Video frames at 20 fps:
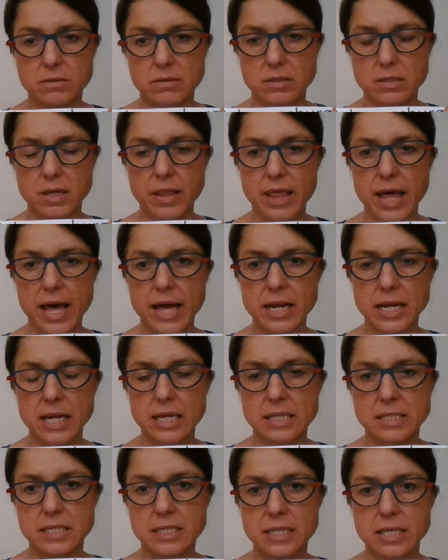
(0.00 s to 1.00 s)
So that
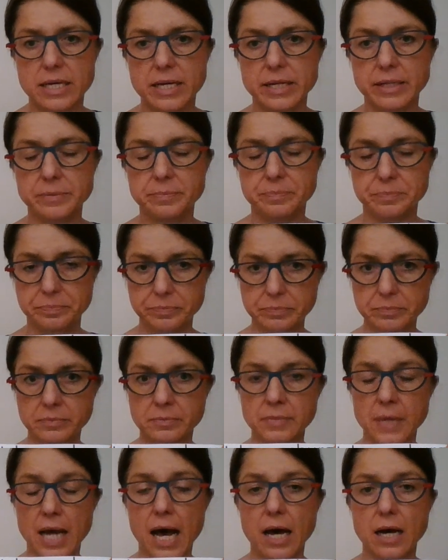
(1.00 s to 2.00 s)
is the
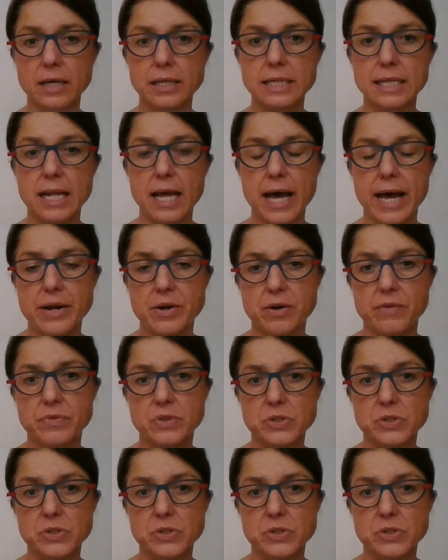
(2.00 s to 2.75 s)
outline of